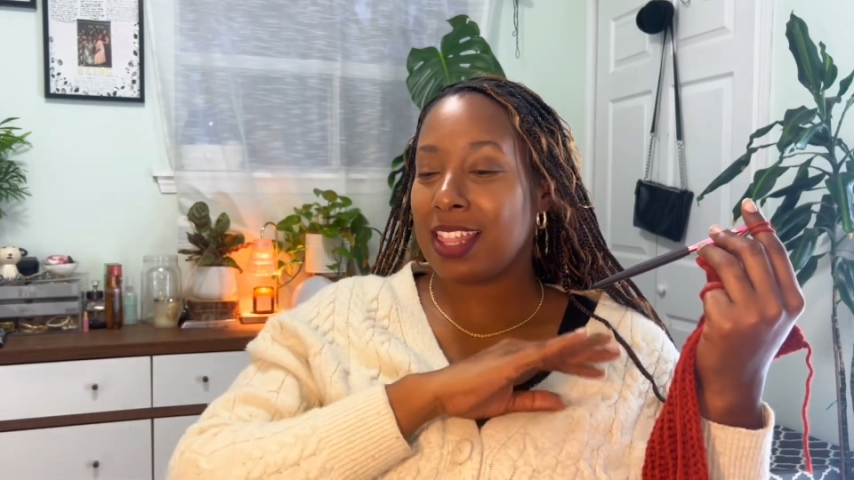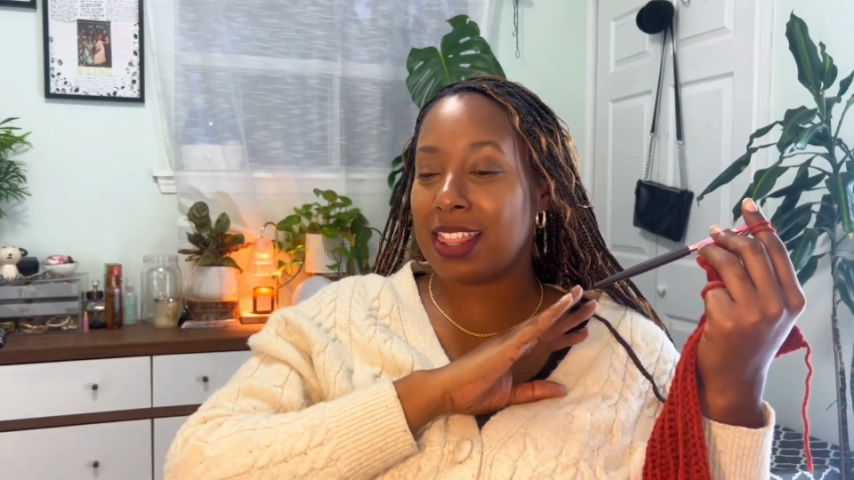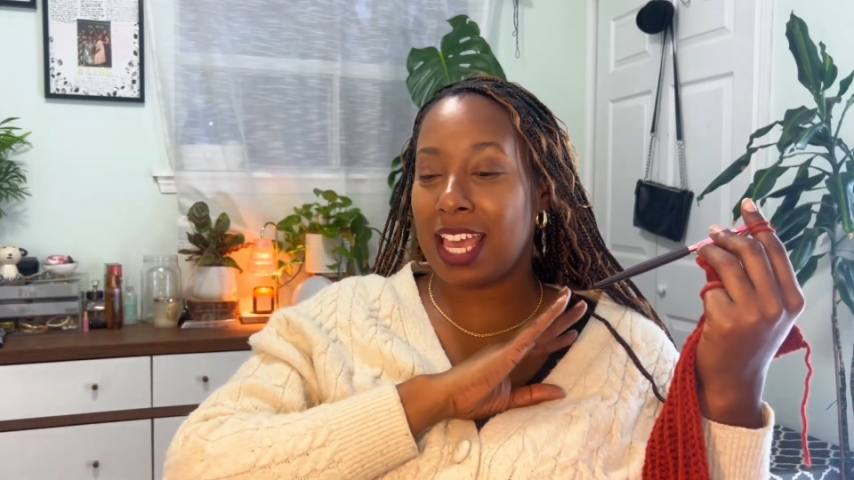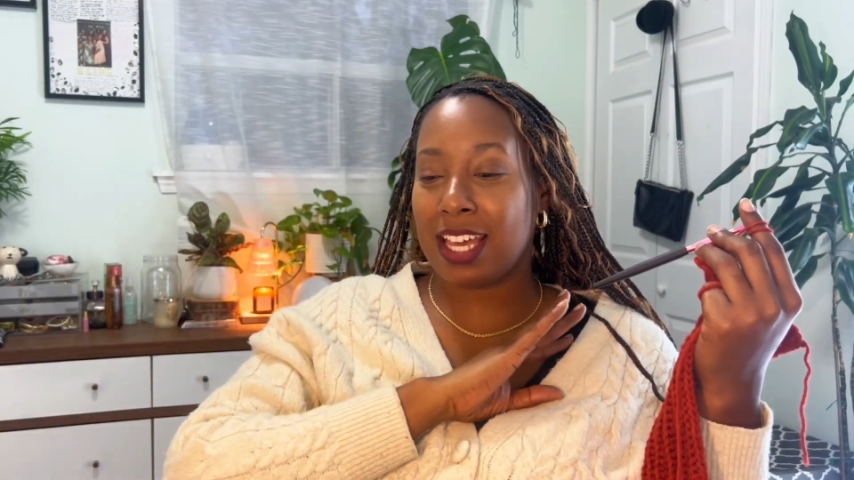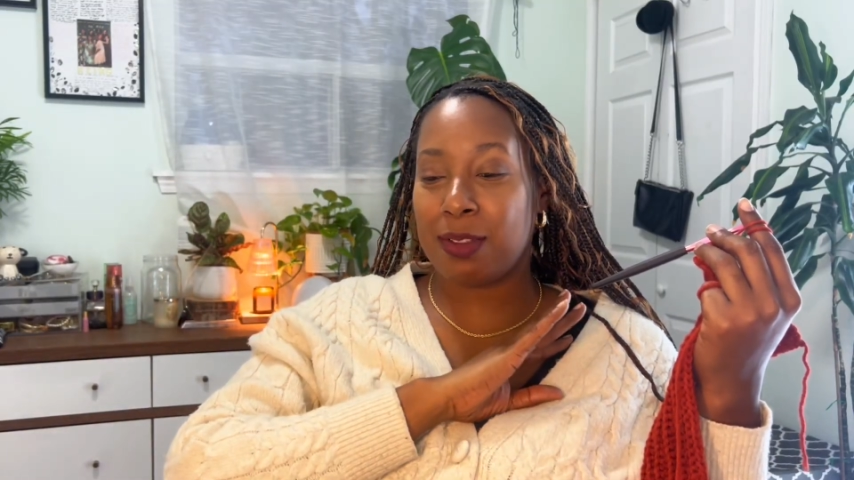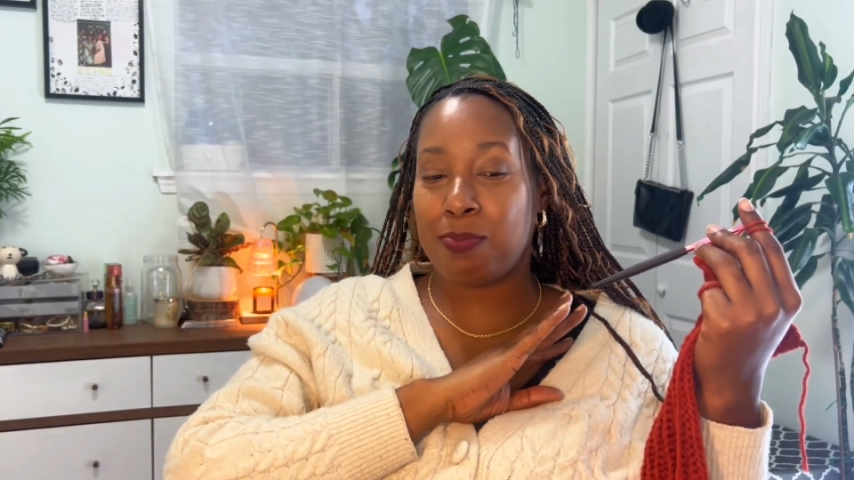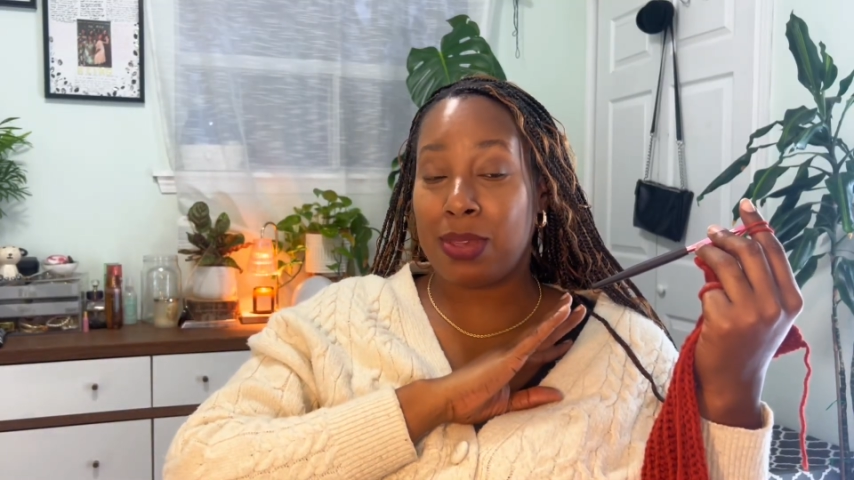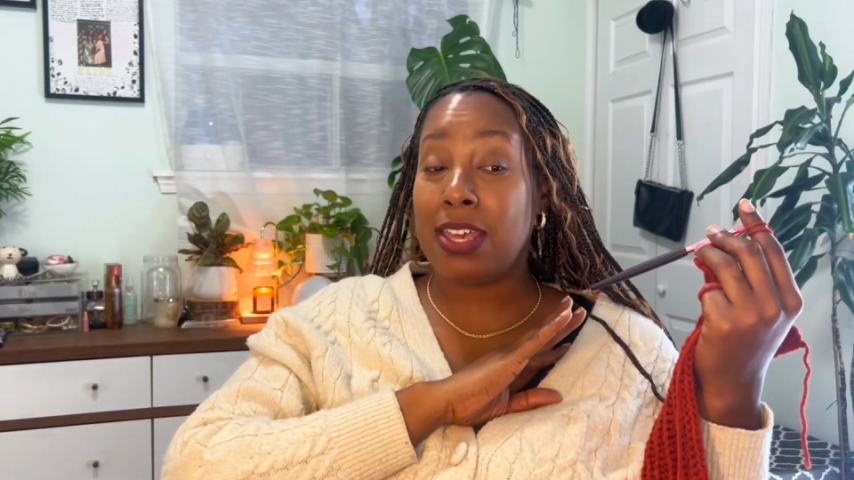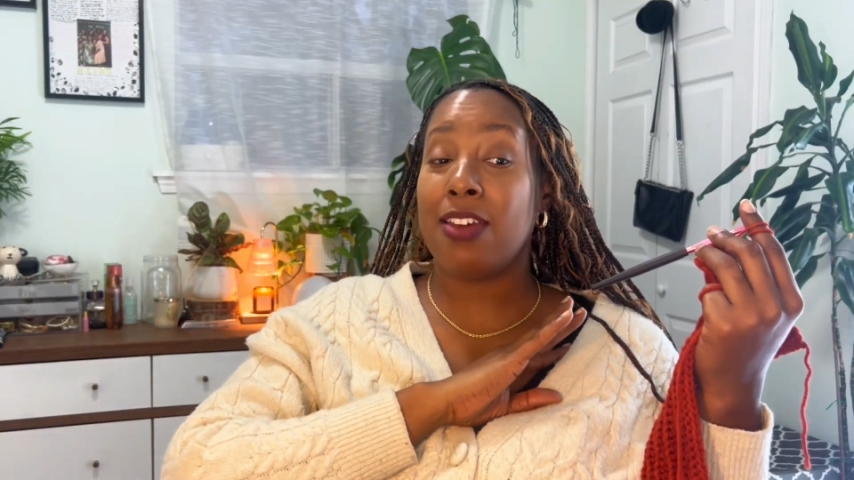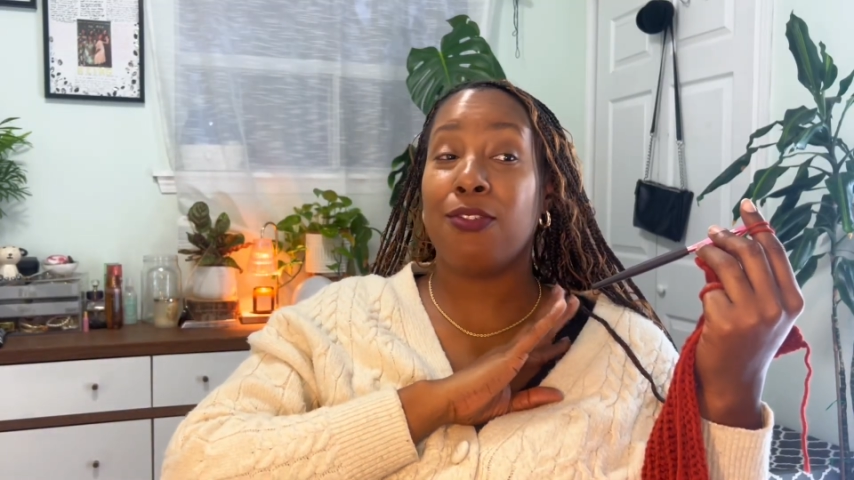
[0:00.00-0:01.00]
They could
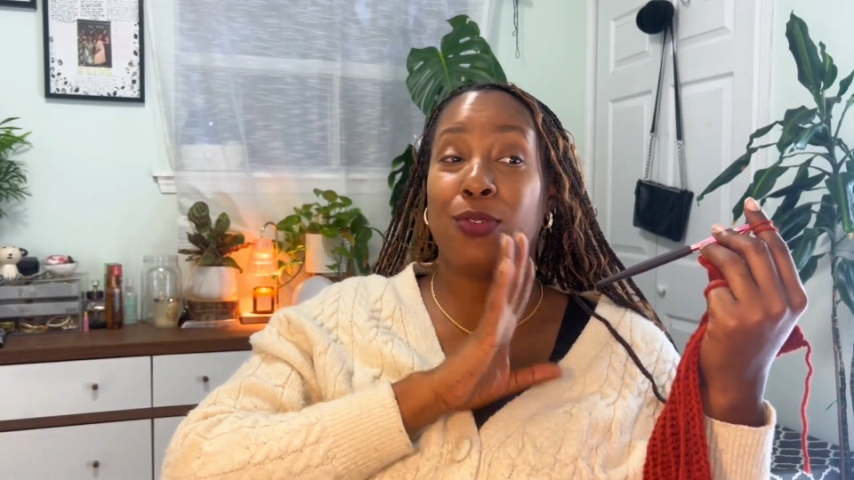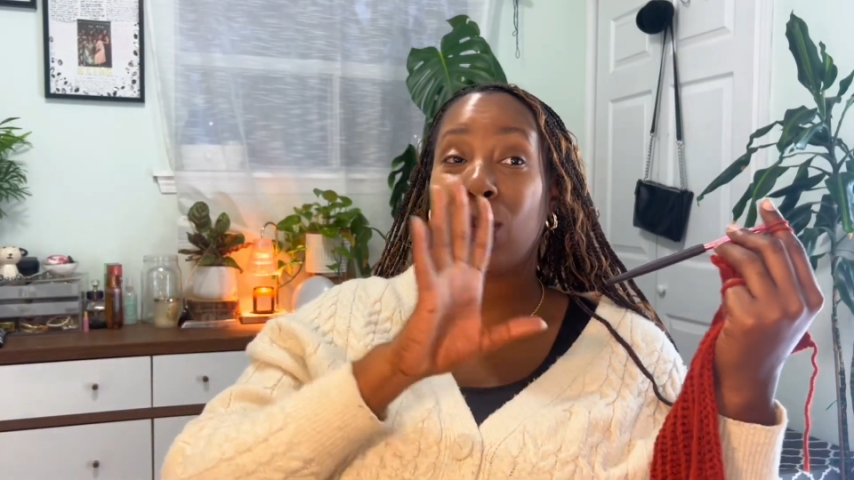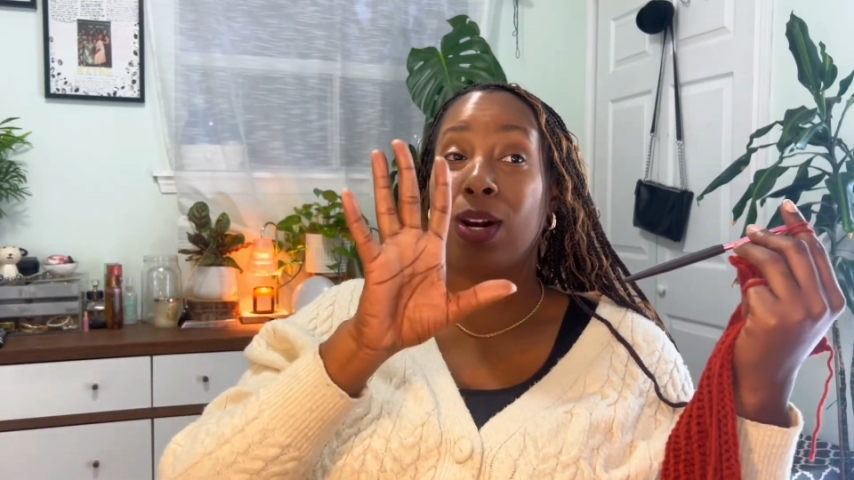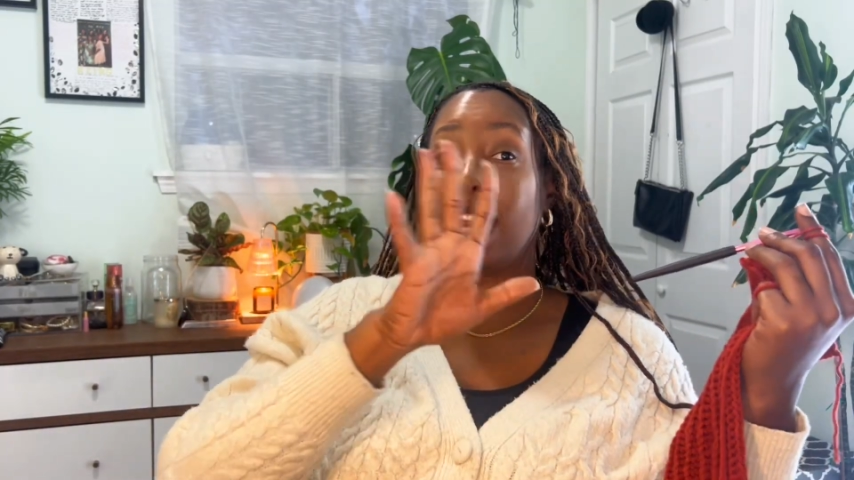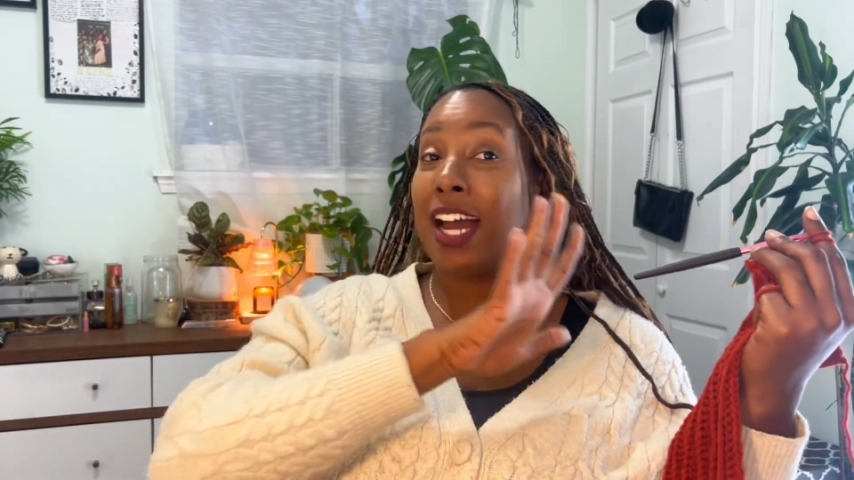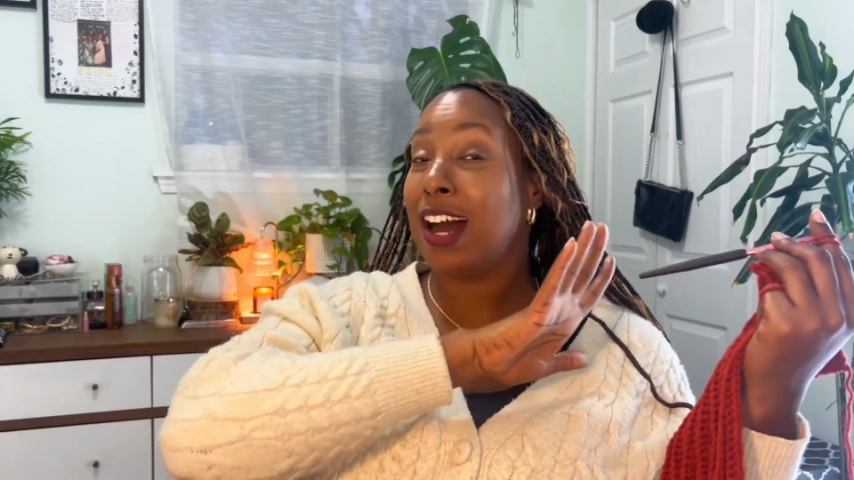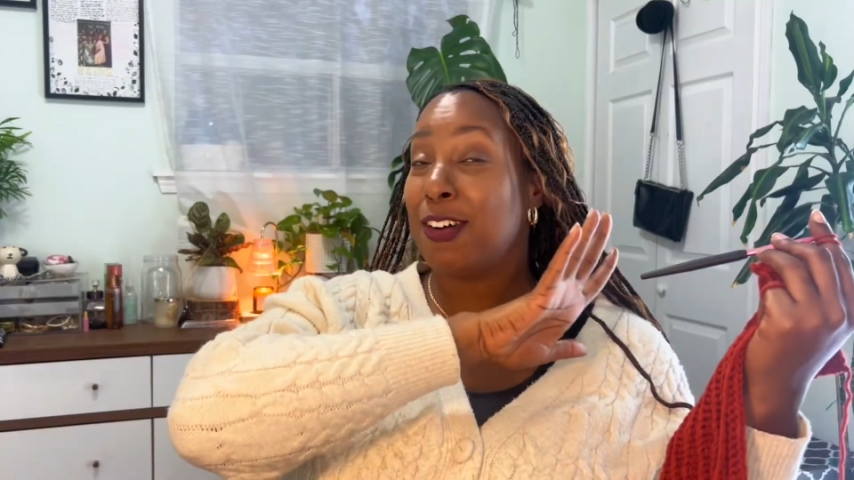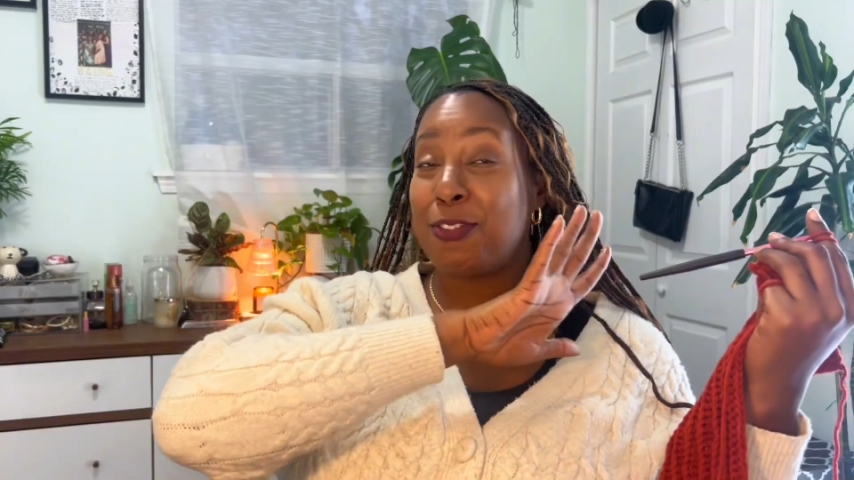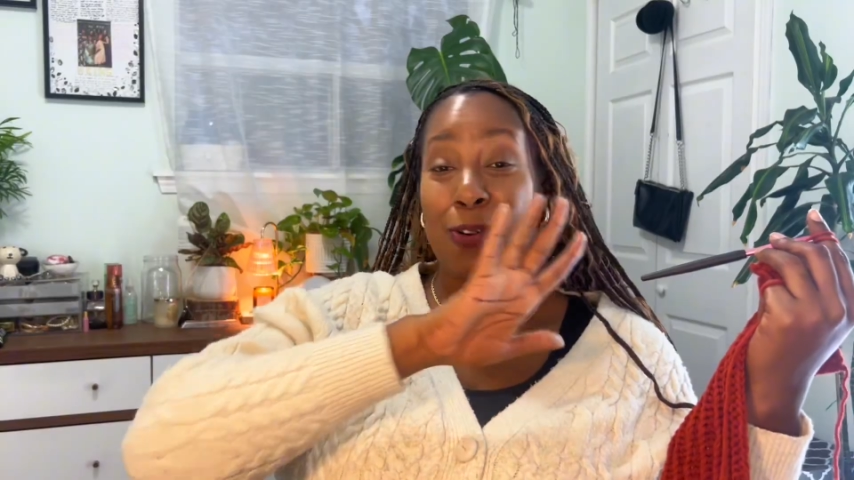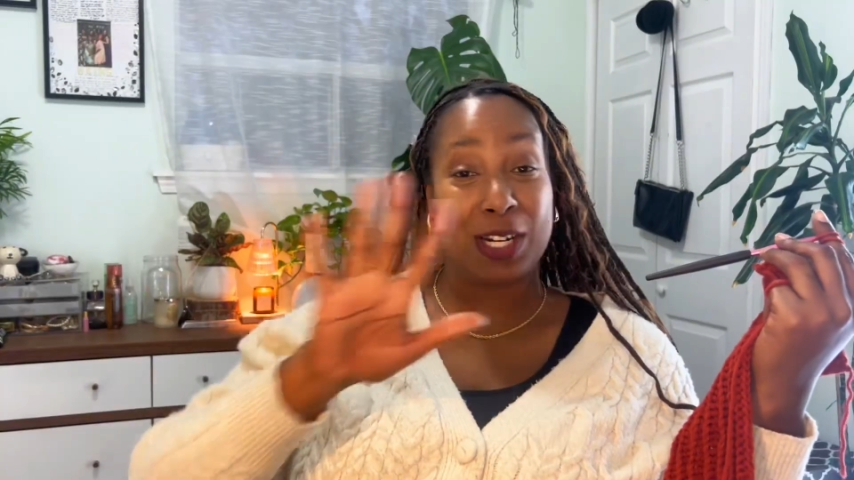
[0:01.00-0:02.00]
be for 4